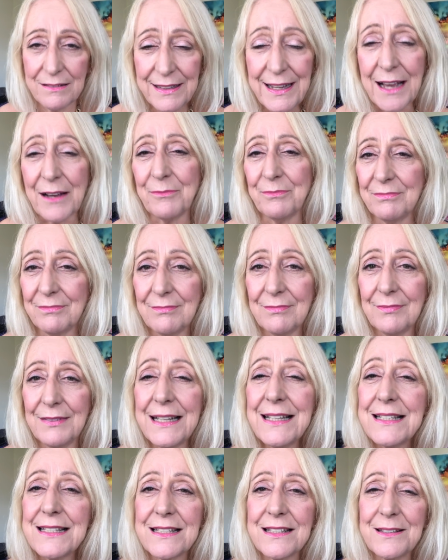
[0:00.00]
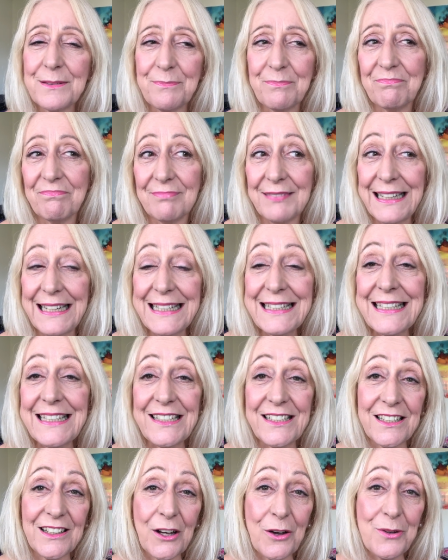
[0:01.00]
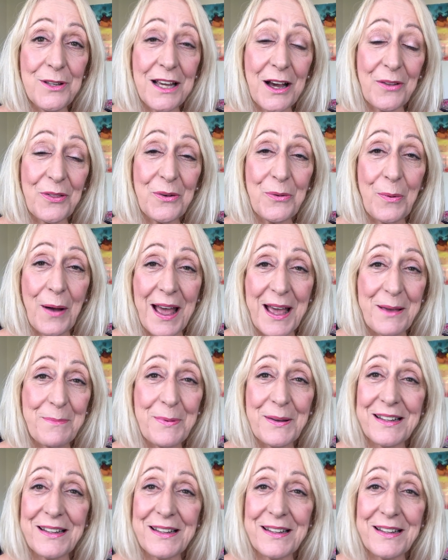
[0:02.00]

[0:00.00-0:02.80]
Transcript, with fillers: Yeah, it's easy to go the other way,